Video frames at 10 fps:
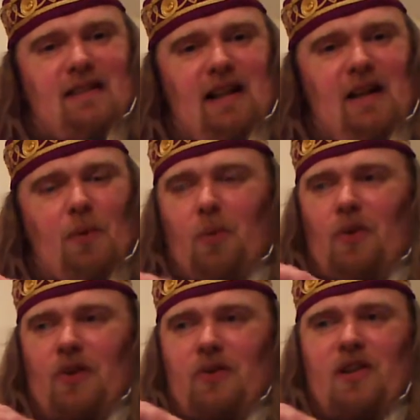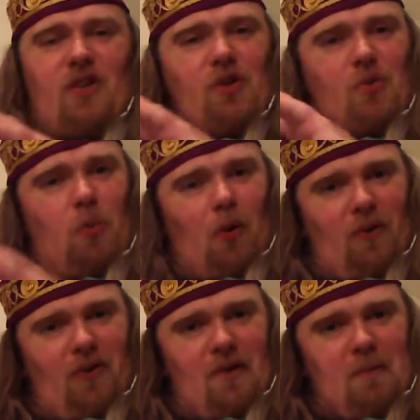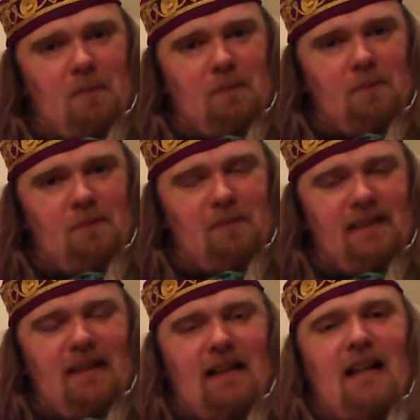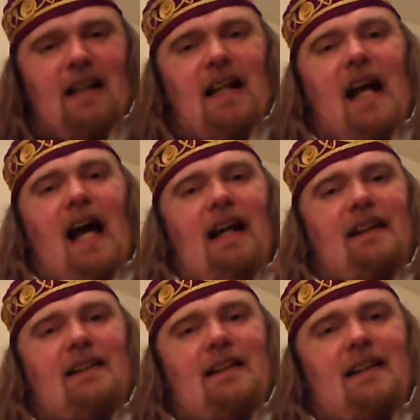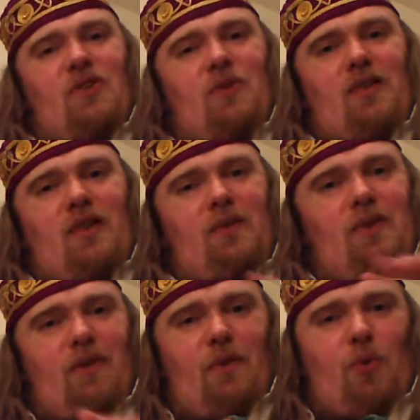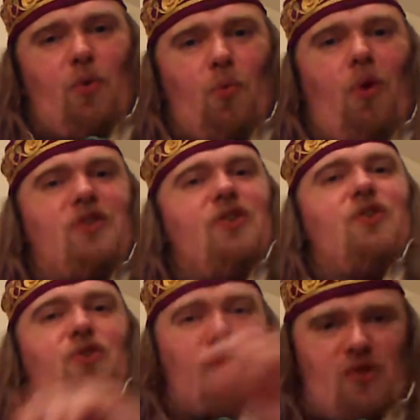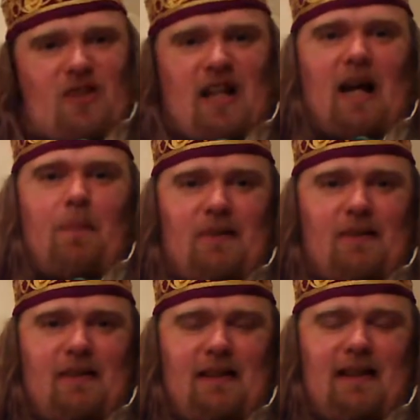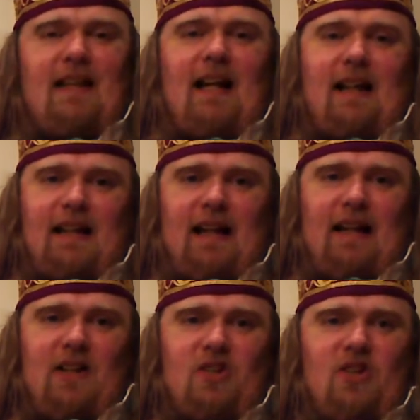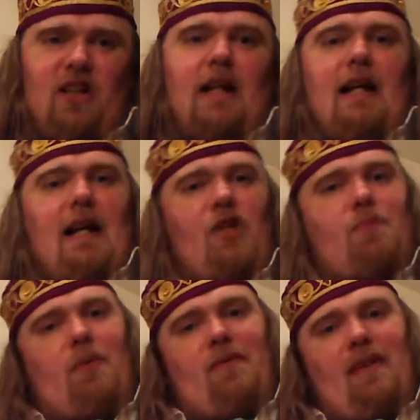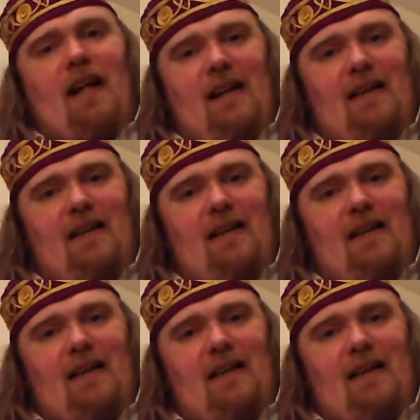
Yeah, what the Christians want, and you can sort of like what doesn't happen in that case is you